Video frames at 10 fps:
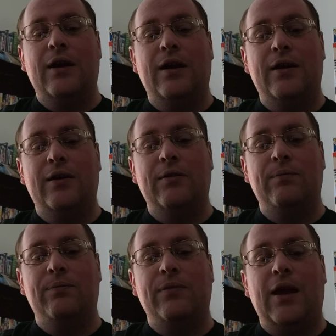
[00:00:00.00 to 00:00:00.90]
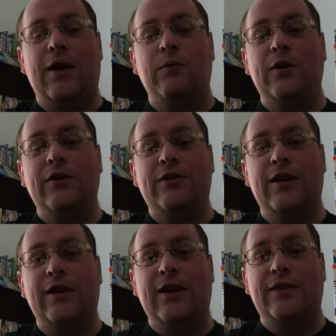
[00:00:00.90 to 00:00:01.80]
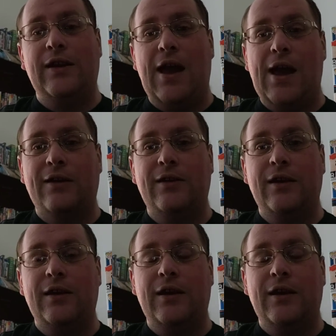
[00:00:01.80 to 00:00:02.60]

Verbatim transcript: Um, I will say that the acting